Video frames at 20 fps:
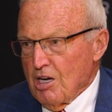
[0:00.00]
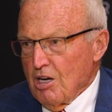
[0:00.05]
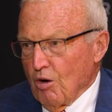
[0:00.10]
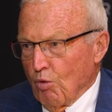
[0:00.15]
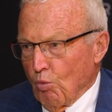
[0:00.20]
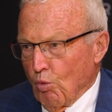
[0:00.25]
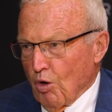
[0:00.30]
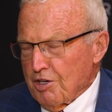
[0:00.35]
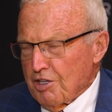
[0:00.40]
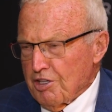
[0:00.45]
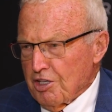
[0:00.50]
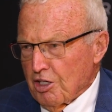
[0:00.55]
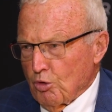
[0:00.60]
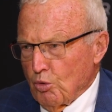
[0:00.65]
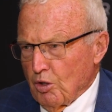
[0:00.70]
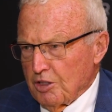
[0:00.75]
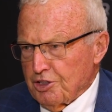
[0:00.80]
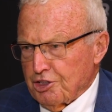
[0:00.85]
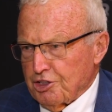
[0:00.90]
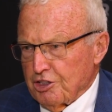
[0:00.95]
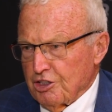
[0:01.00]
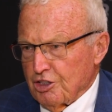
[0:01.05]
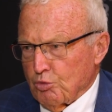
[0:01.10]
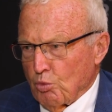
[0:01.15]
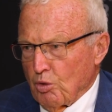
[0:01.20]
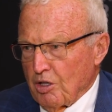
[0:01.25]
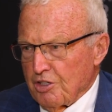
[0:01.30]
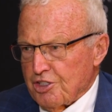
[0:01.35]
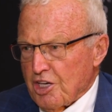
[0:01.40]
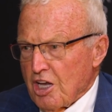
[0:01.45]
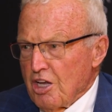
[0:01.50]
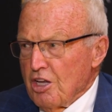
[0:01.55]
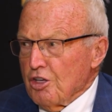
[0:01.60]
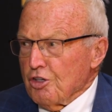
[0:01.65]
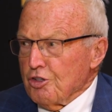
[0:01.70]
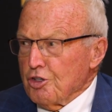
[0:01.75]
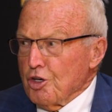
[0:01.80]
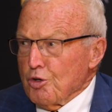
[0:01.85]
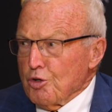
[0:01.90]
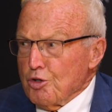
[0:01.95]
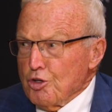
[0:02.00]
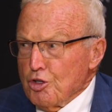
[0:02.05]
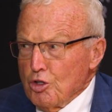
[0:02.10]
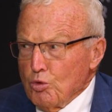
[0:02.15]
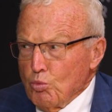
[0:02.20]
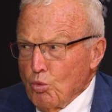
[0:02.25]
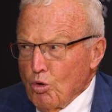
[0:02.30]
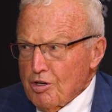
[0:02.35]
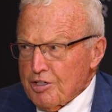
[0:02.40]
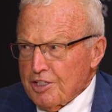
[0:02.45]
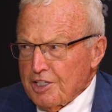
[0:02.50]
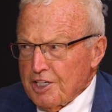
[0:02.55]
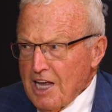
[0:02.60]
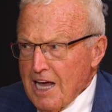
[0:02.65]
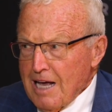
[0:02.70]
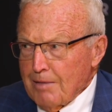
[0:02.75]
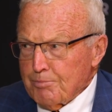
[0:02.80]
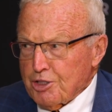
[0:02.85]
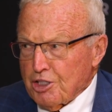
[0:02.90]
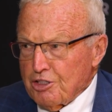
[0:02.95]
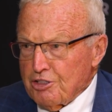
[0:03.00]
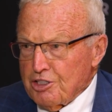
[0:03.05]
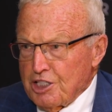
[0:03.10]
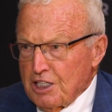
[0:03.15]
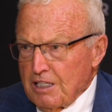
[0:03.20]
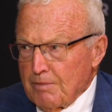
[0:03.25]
One of the questions was, do you want an absentee